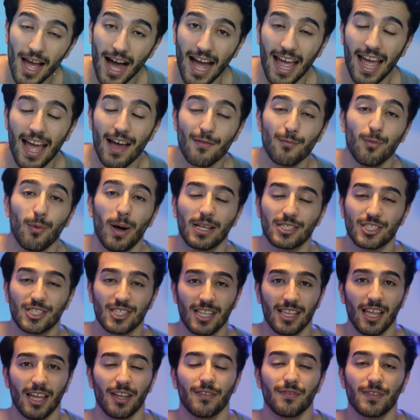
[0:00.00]
I have watched
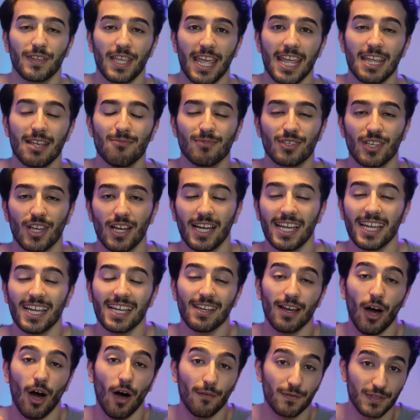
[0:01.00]
a lot of games
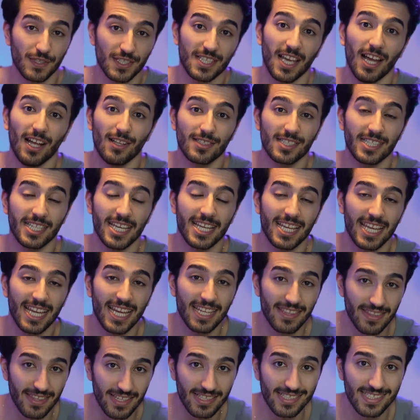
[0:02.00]
of Celtic
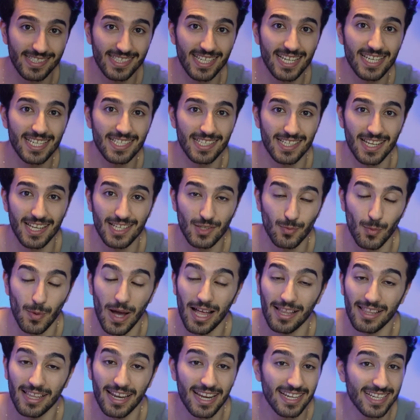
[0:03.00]
in this season as
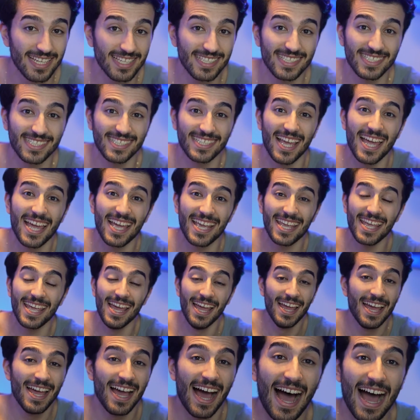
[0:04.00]
well, and I can say
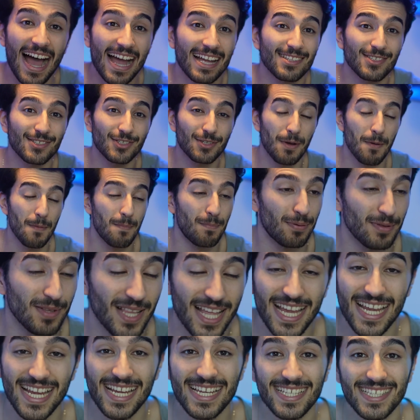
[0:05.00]
Ange
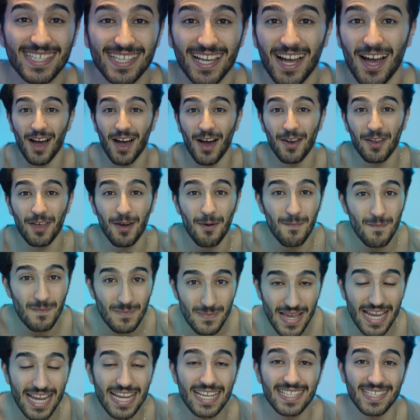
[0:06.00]
plays an
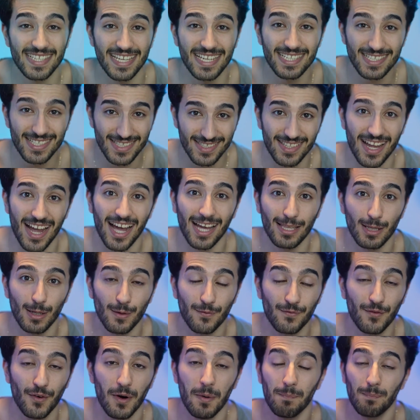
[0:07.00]
amazing style
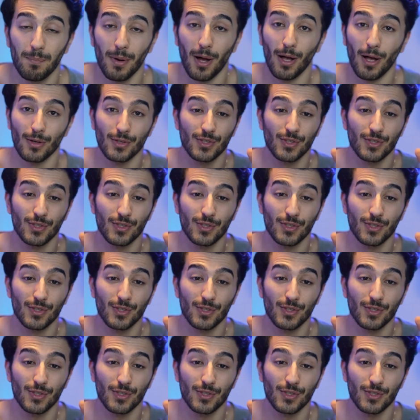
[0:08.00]
of football.